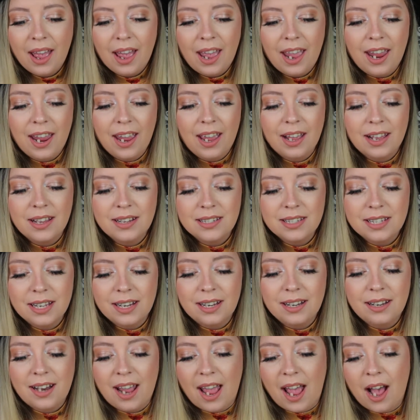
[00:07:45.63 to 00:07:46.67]
And
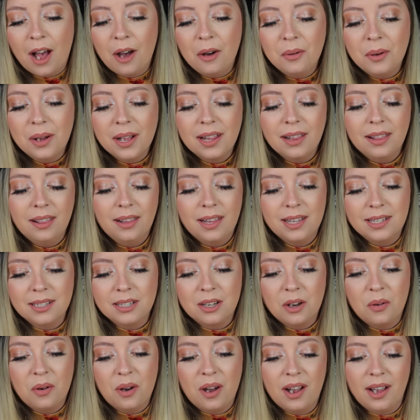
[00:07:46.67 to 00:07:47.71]
now let's
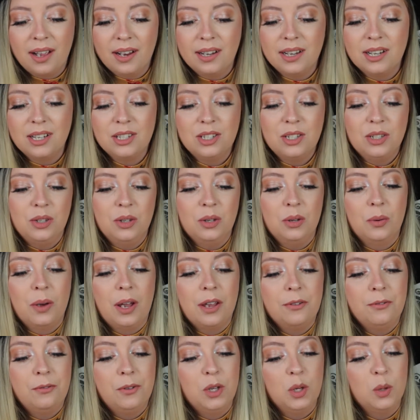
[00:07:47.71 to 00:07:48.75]
go on to
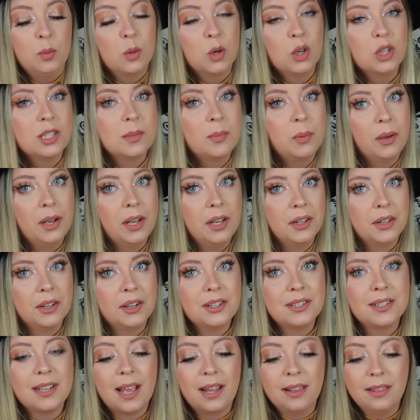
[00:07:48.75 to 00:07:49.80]
a few more
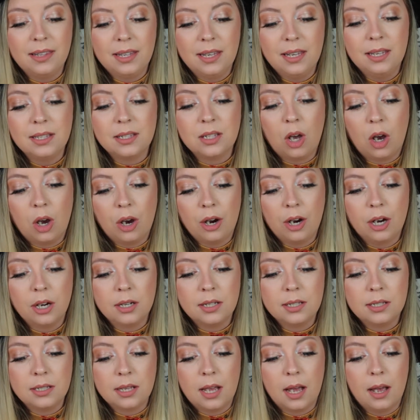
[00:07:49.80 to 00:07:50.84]
spoilers and these are
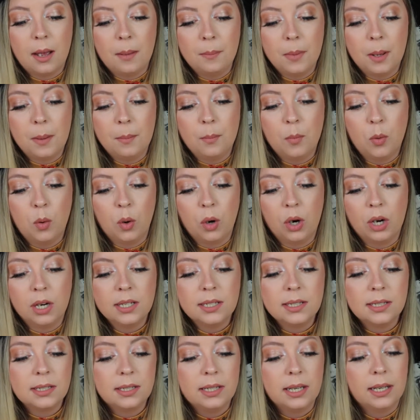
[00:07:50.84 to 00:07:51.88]
some more
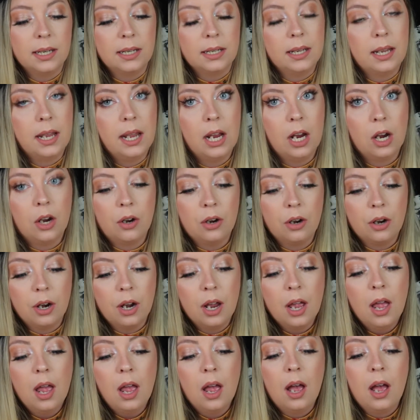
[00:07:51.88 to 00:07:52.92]
skincare
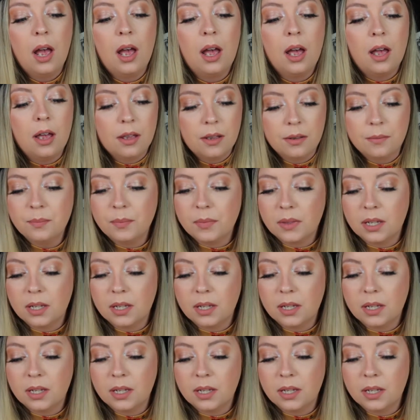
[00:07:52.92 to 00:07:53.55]
uh,